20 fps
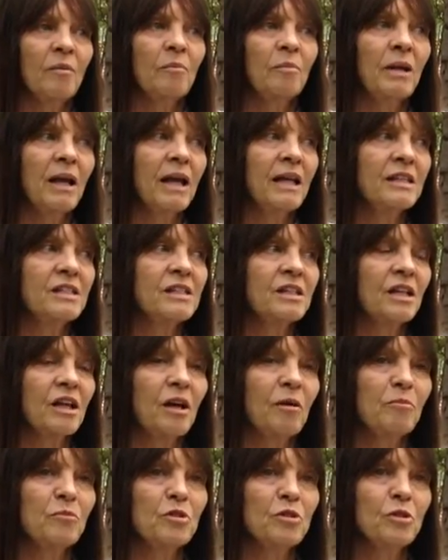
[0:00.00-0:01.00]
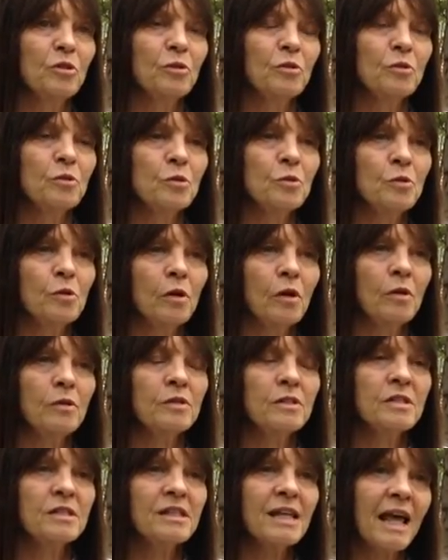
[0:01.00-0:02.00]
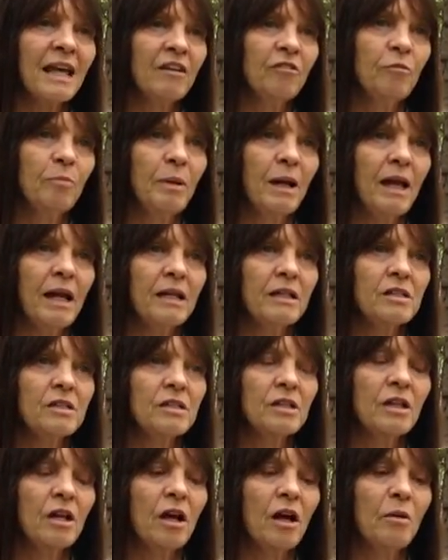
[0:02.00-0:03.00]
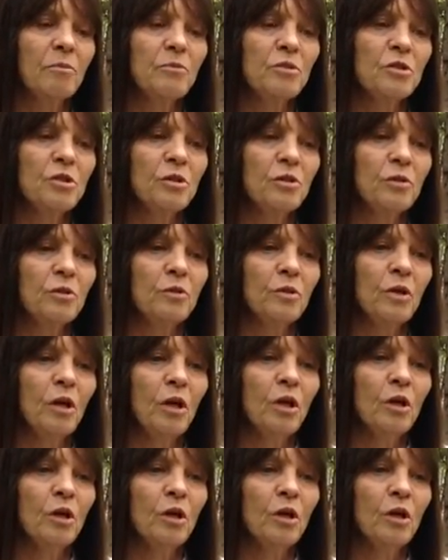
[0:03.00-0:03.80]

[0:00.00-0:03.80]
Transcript: place to come to, to and safe place to come to